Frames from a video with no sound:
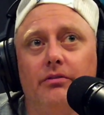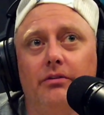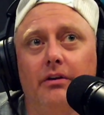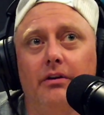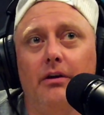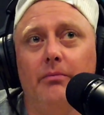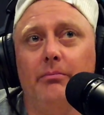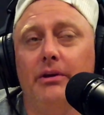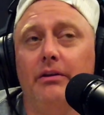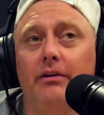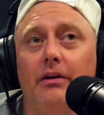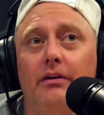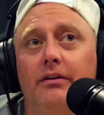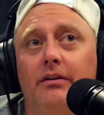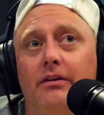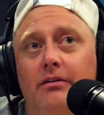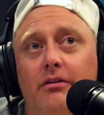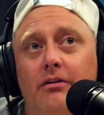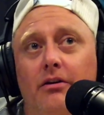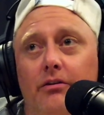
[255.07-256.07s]
I mean, I did
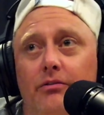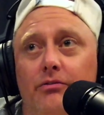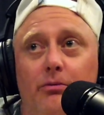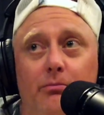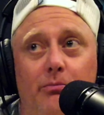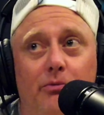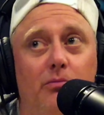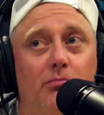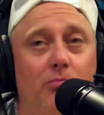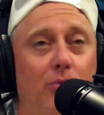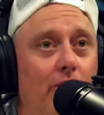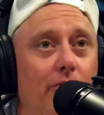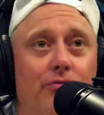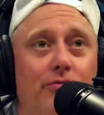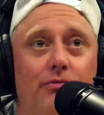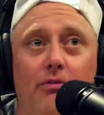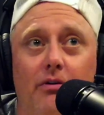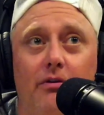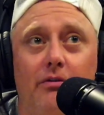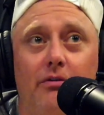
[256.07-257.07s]
cut some of the boards
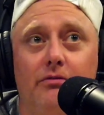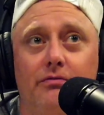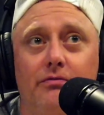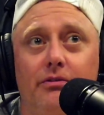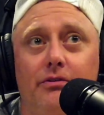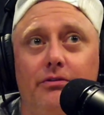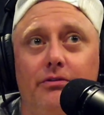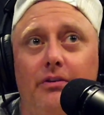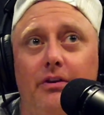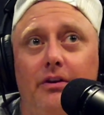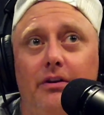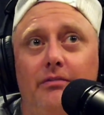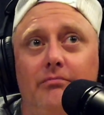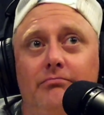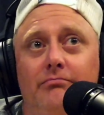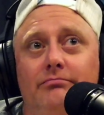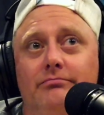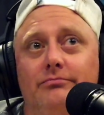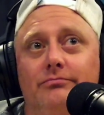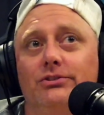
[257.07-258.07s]
wrong the first time,
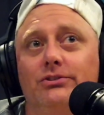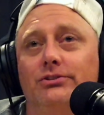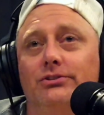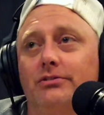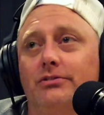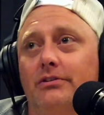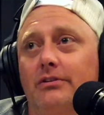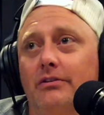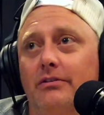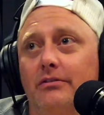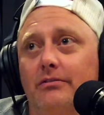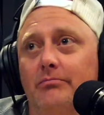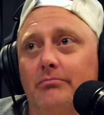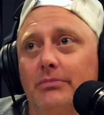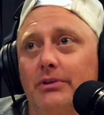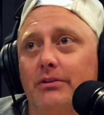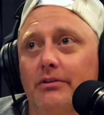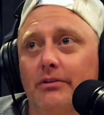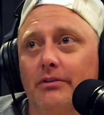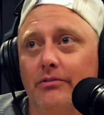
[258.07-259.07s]
just
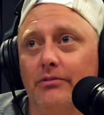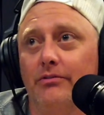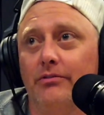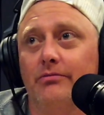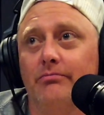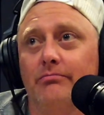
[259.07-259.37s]
because